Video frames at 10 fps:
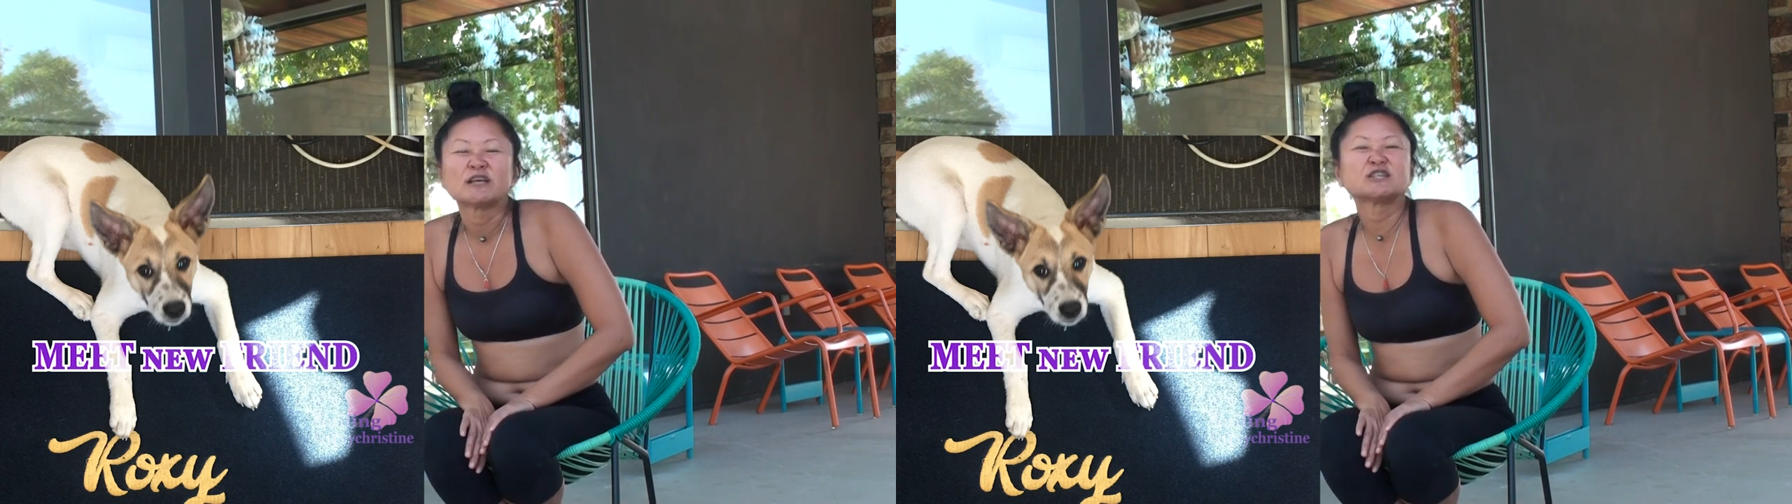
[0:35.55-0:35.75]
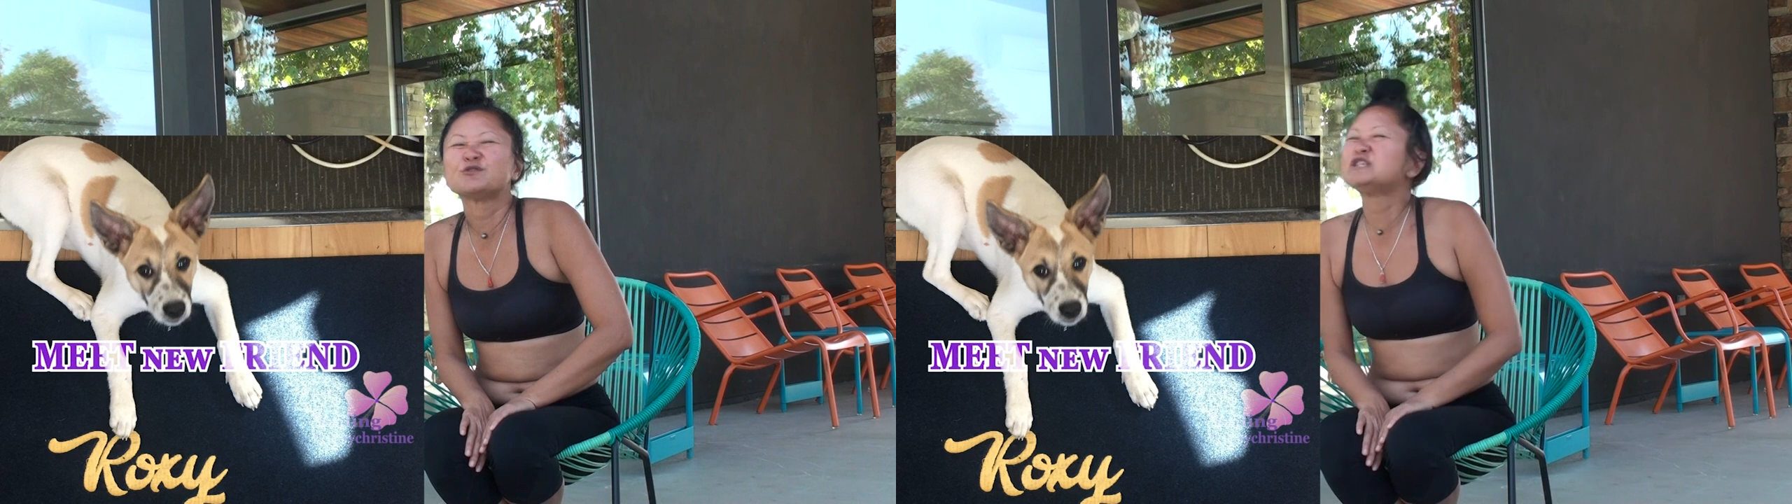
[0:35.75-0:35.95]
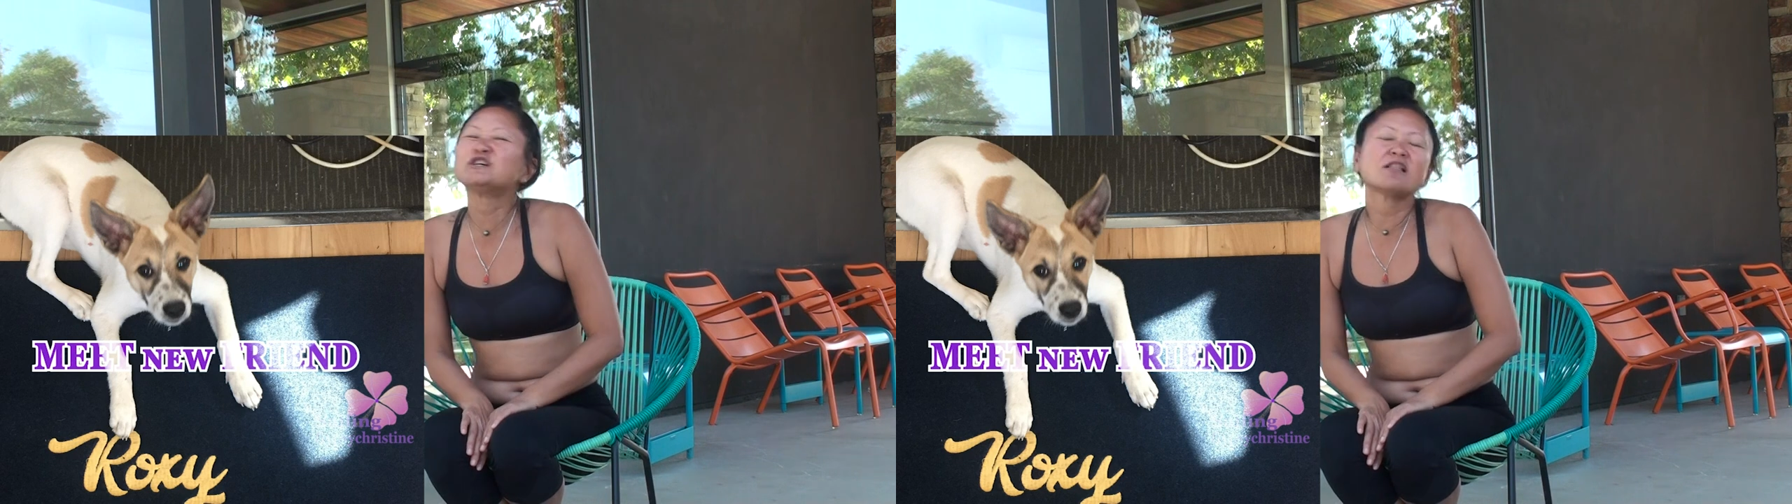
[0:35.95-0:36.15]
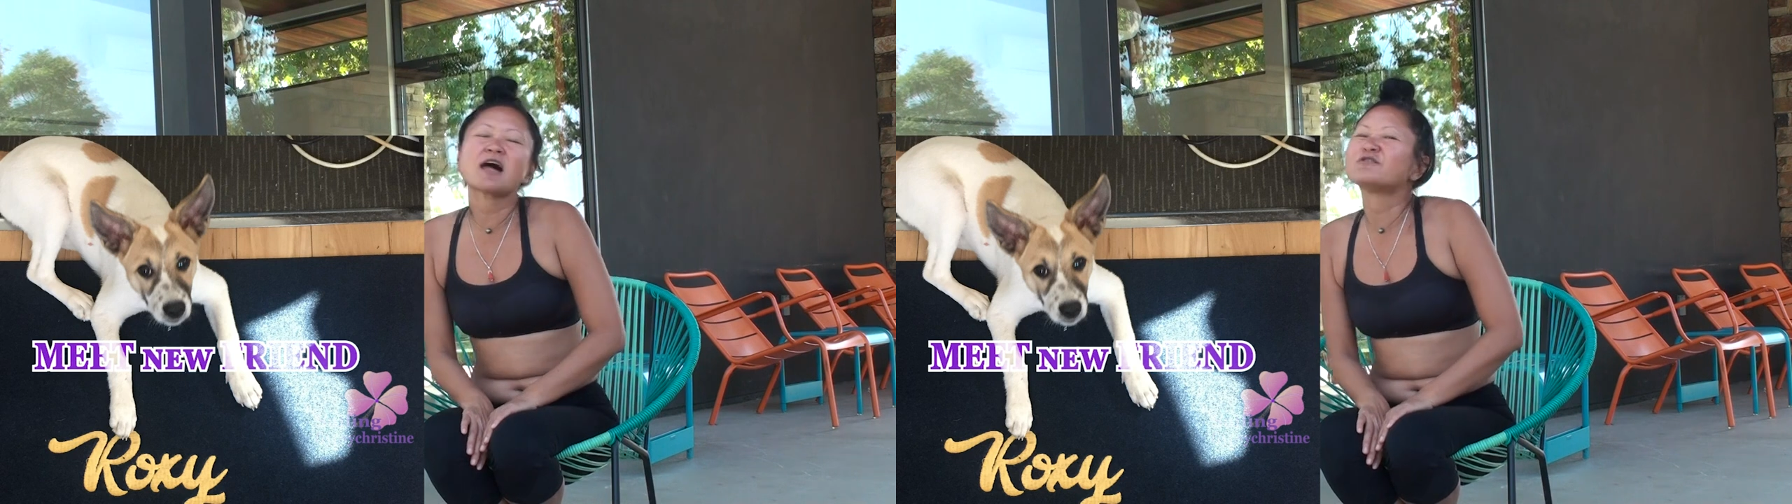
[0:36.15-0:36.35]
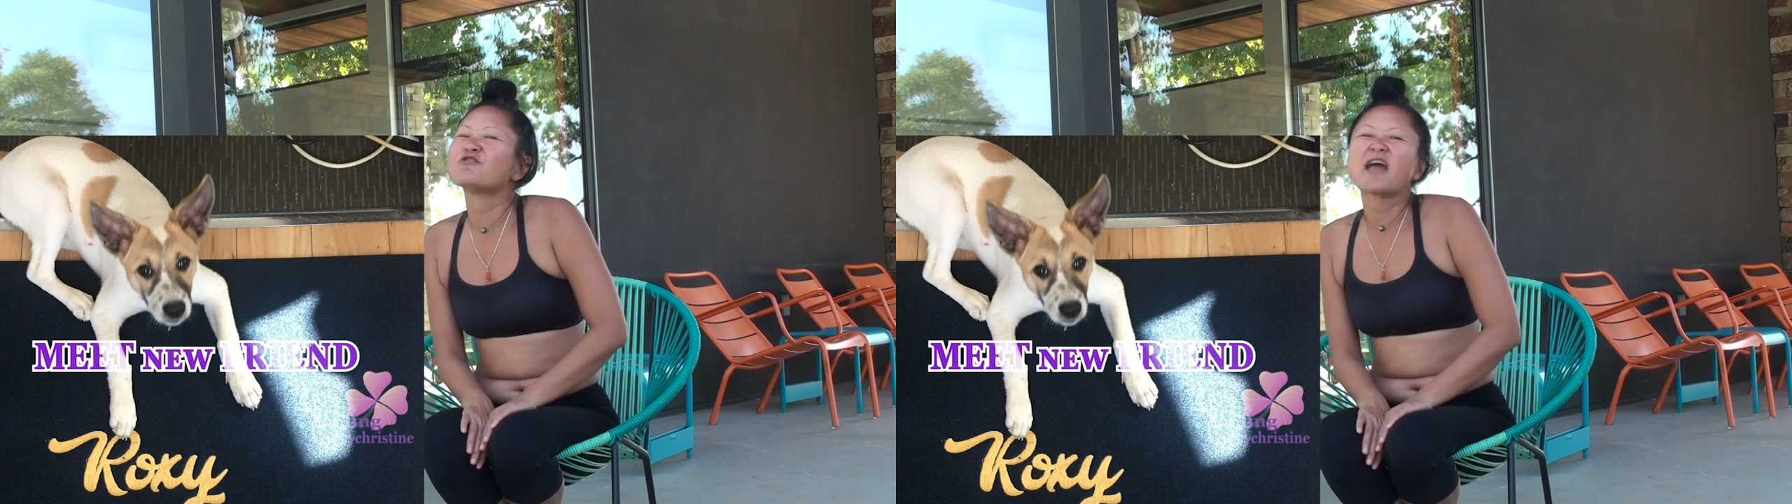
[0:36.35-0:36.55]
So we do a
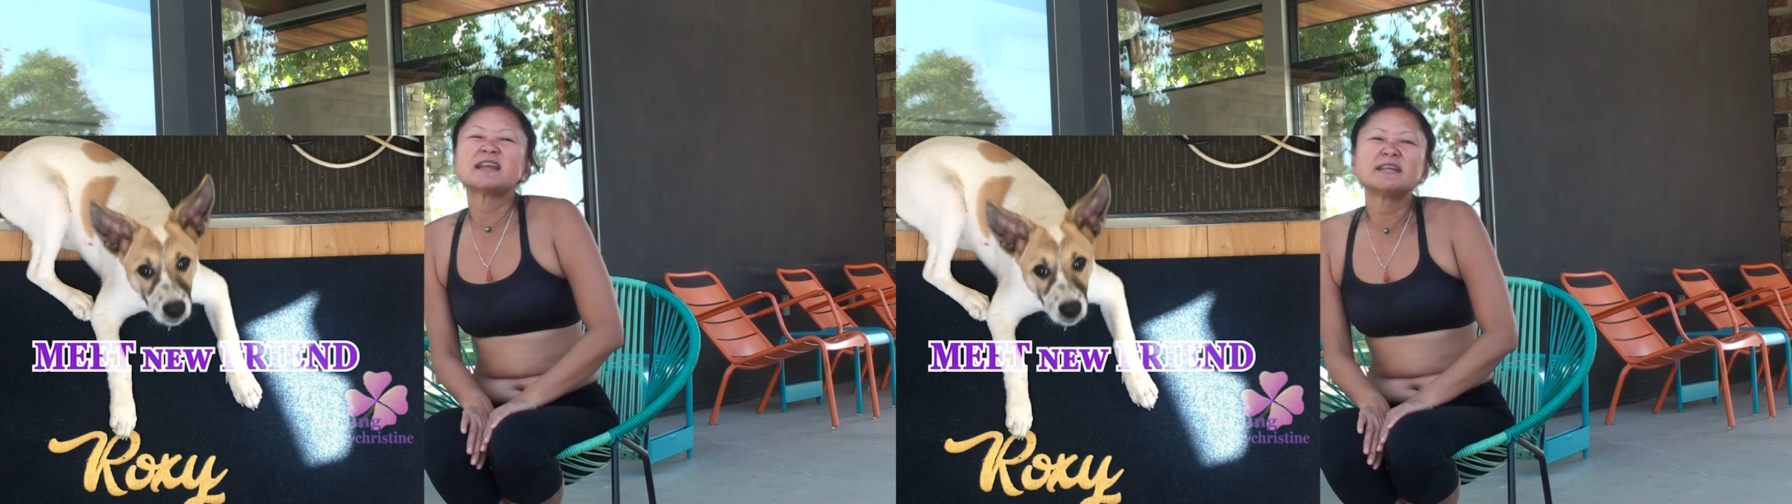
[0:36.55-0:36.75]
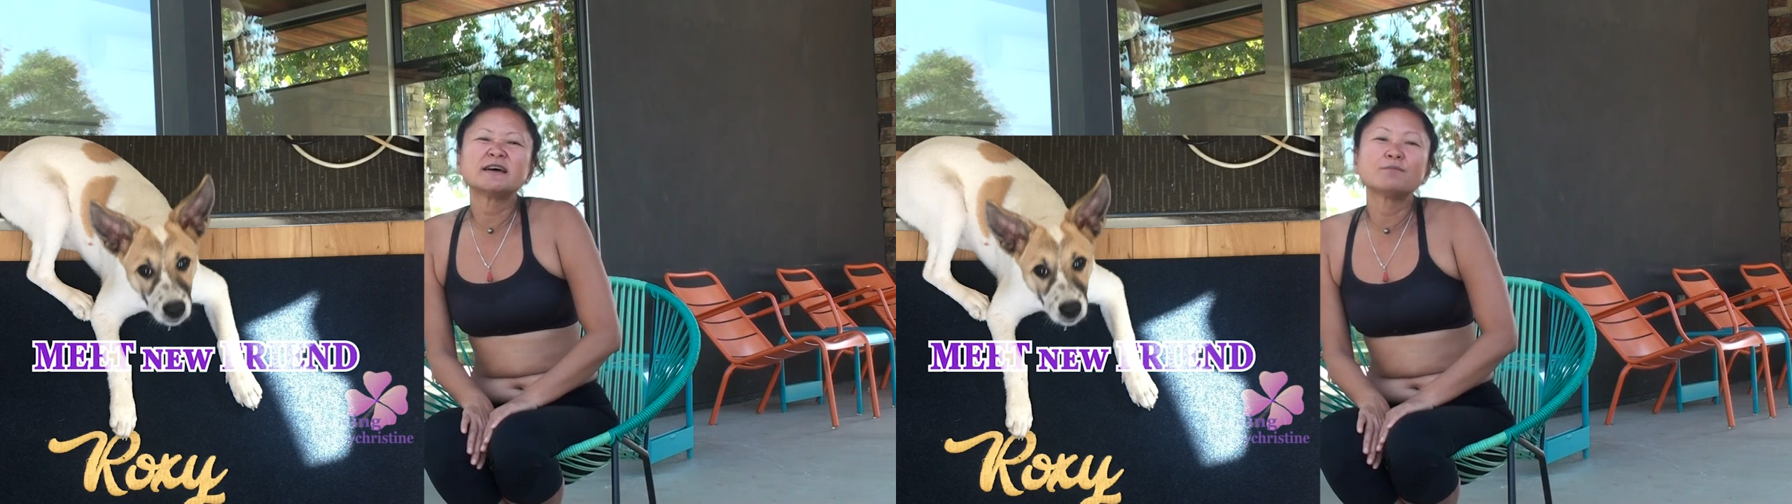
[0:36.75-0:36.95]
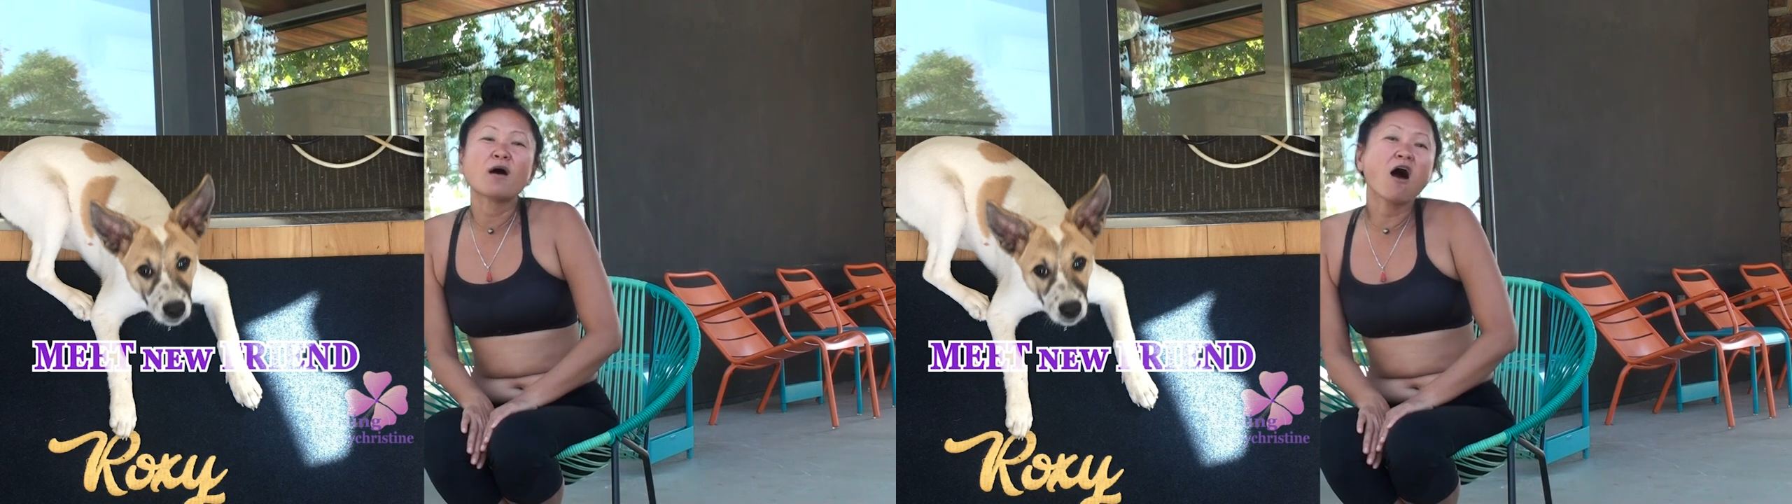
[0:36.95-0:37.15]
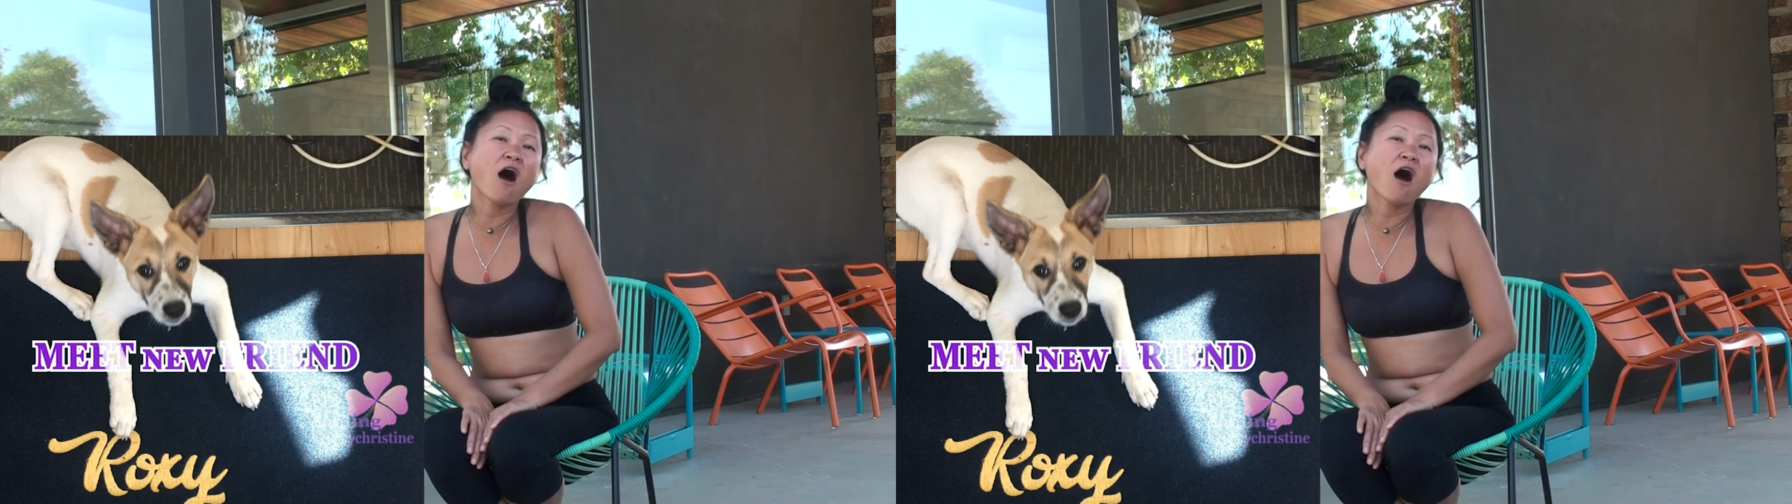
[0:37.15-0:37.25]
lot of random,